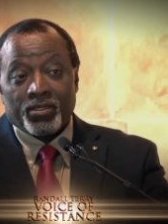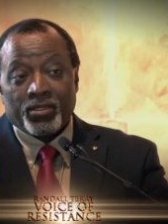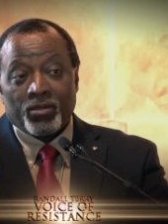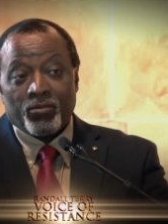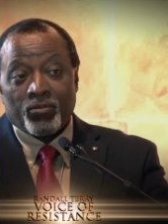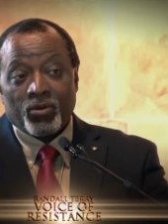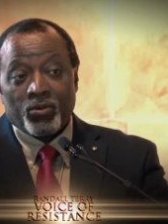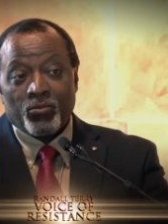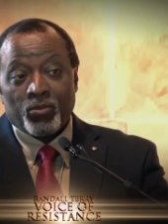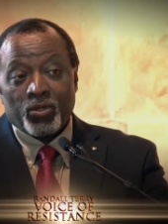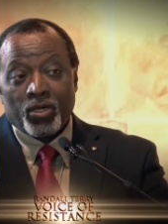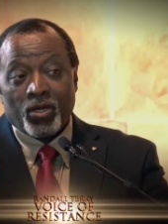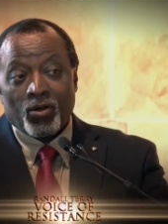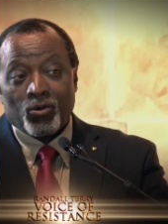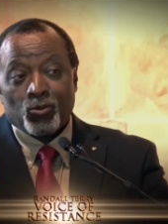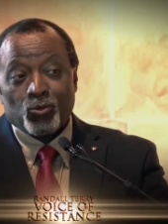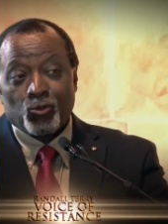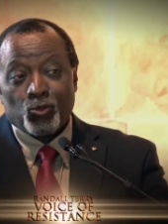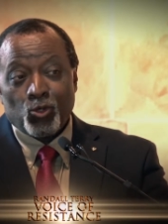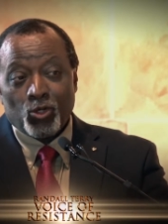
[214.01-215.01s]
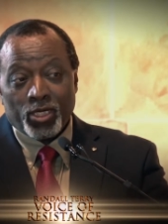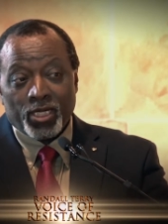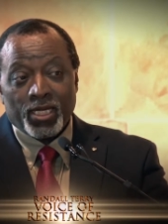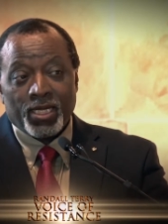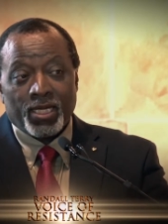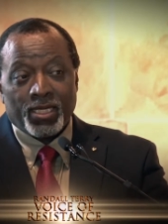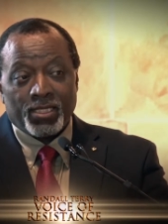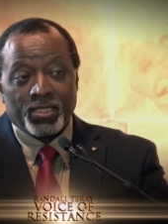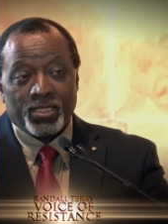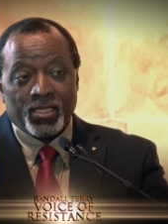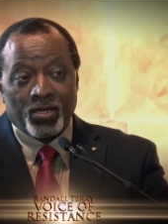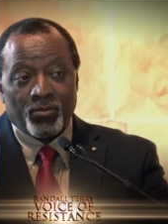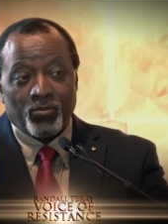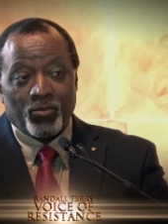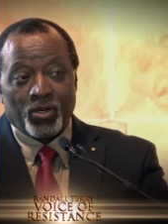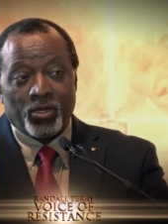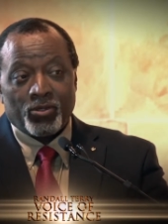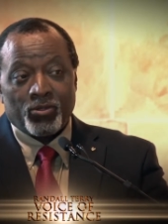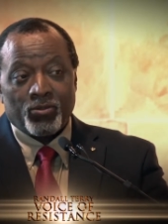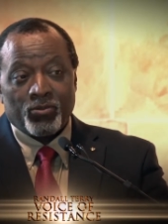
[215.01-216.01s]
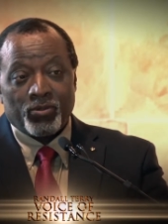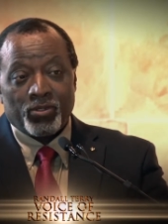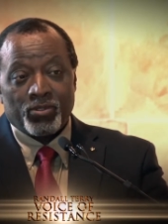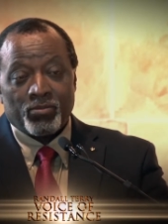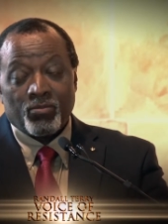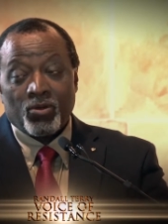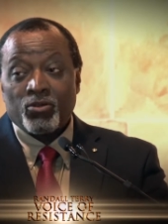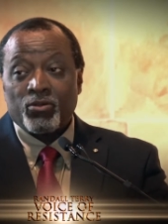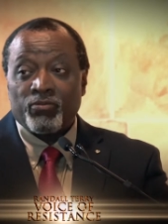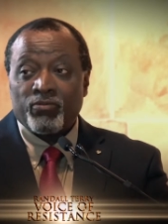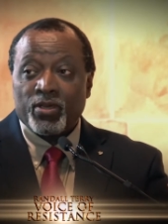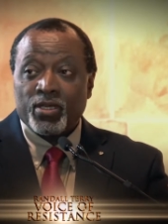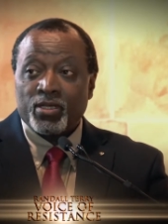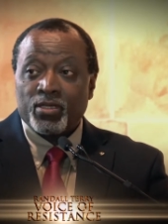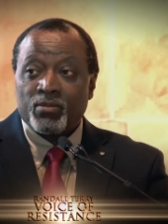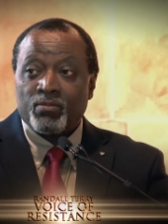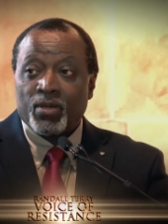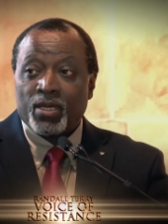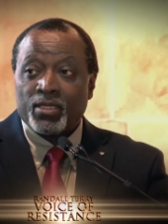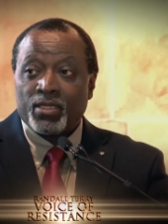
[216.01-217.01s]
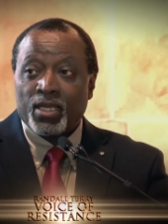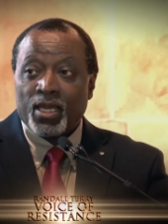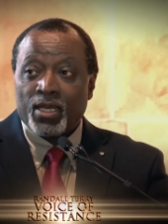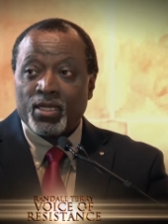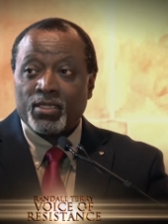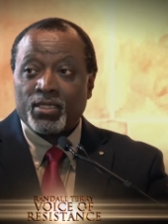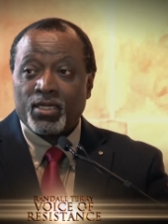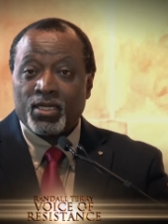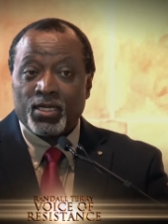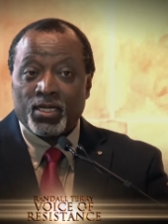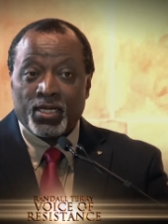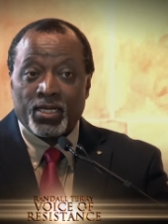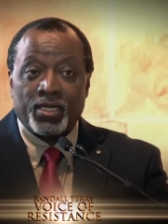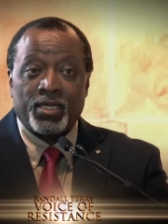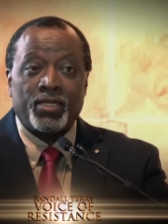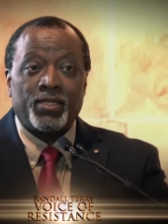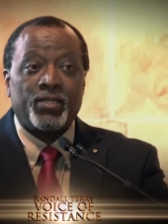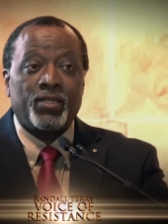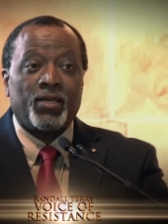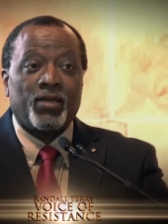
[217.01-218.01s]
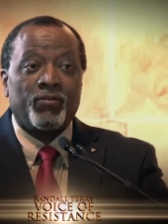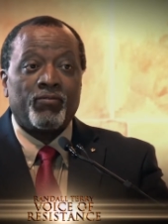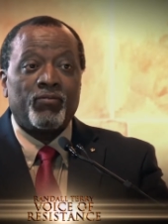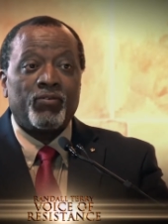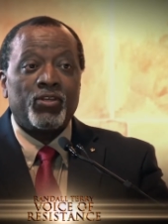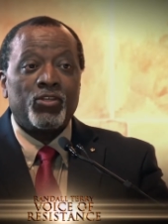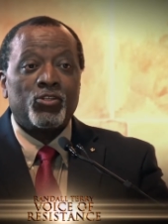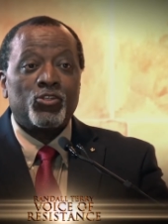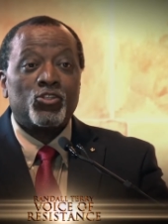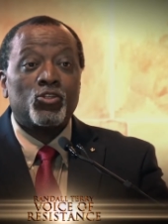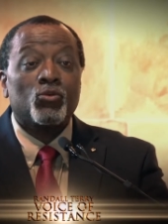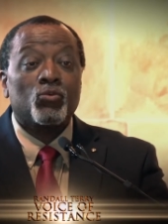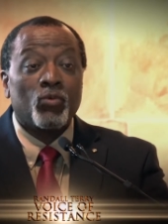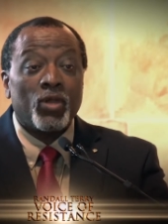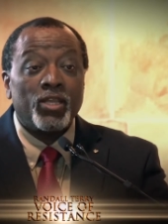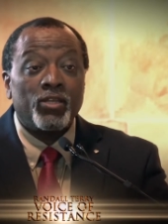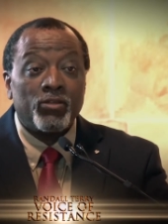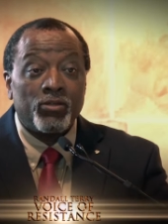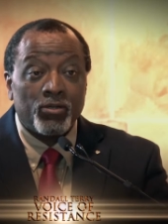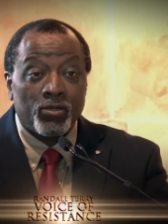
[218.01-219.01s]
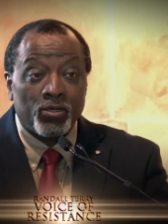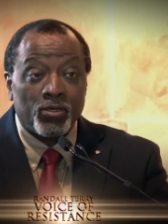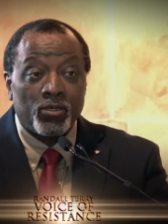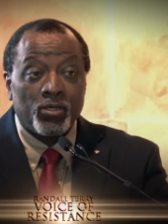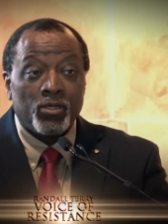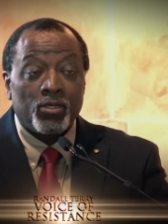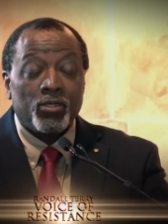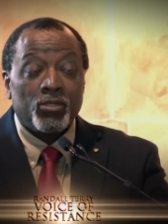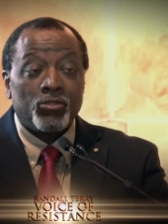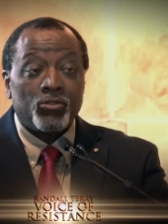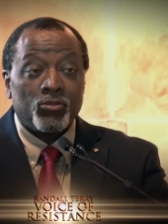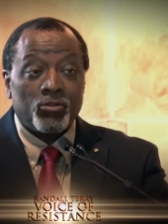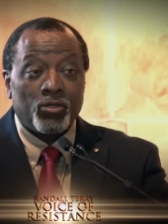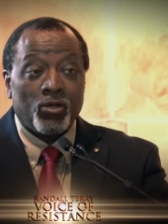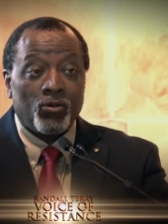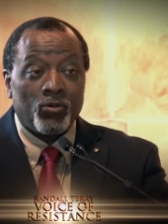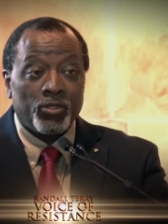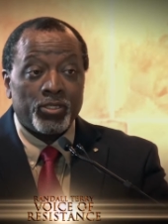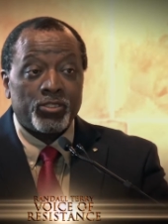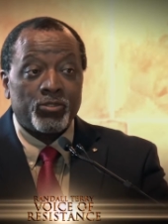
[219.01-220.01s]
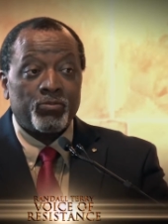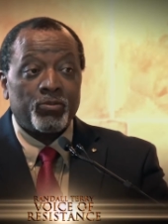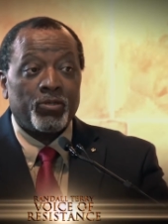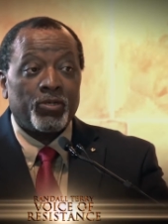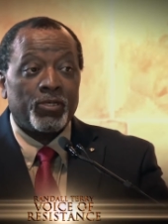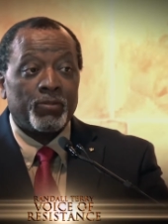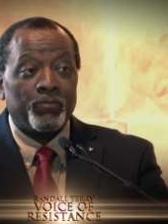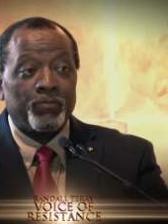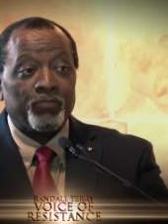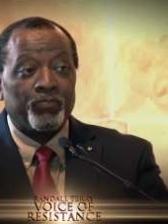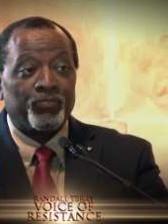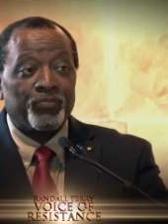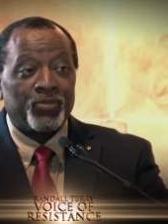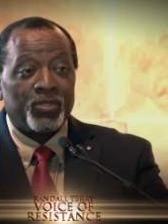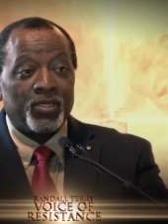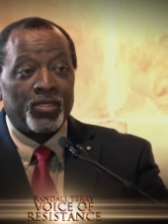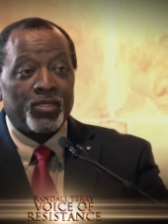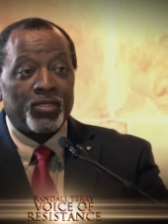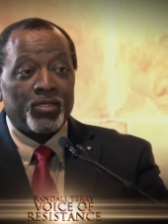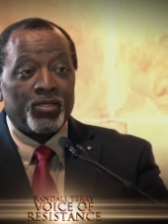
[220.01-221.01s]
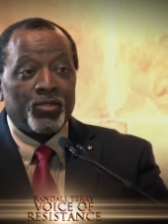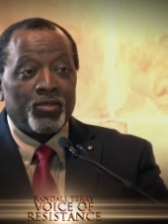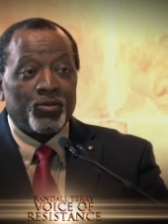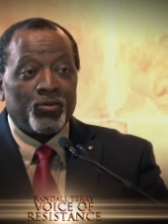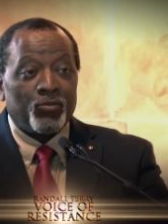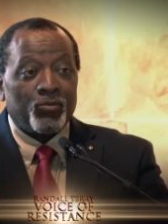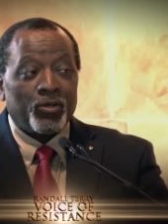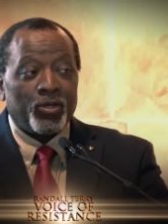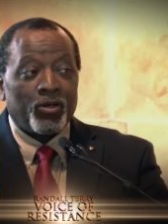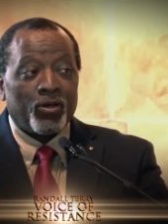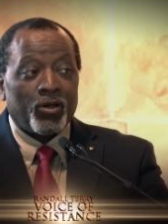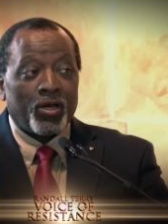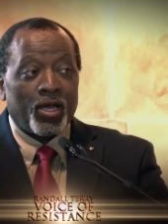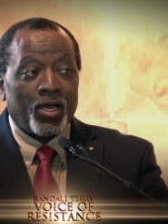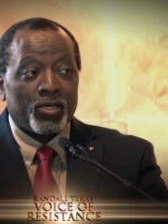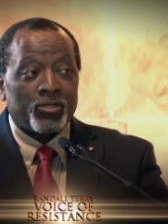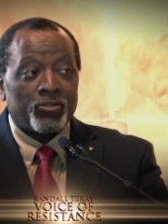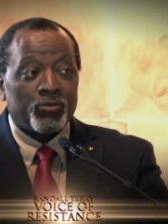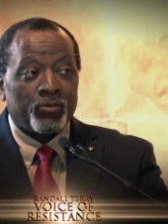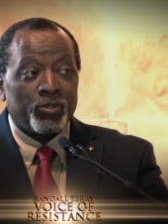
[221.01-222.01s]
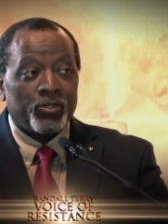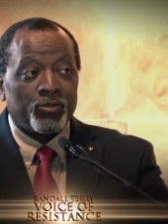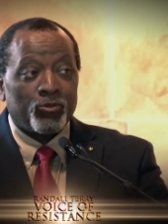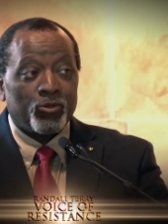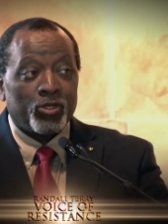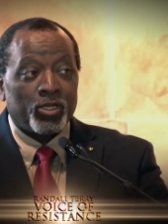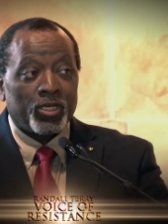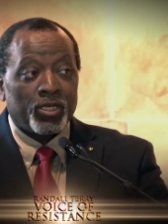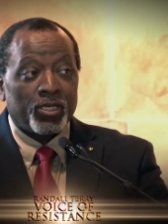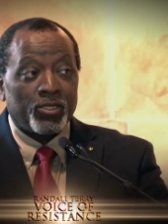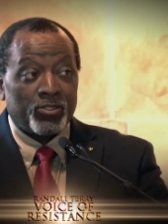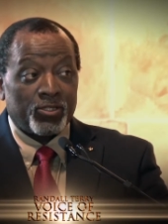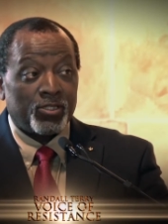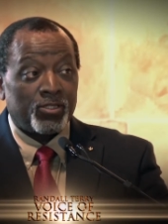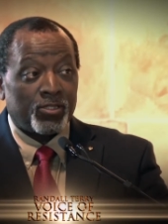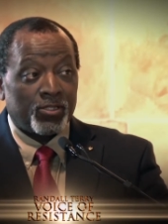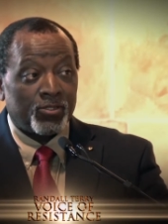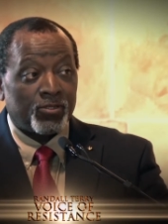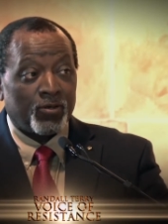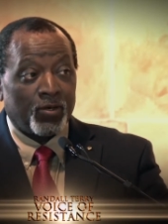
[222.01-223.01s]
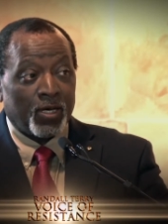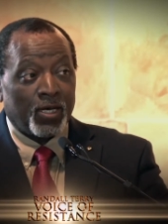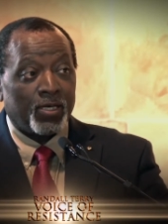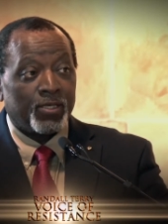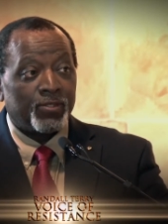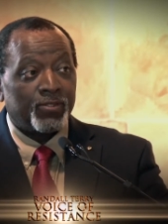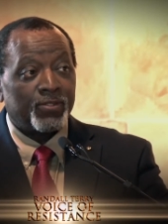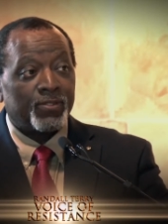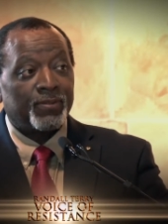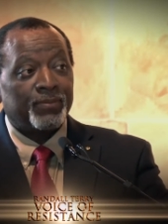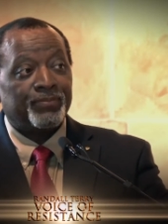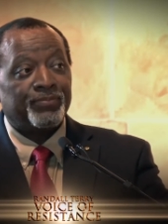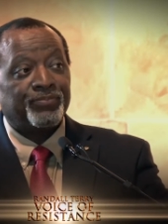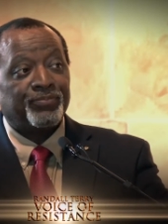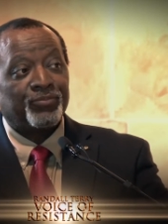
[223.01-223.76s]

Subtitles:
that when we are looking at someone who is motivated by that kind of surrender to the Holy Spirit, we are actually looking at Jesus Christ.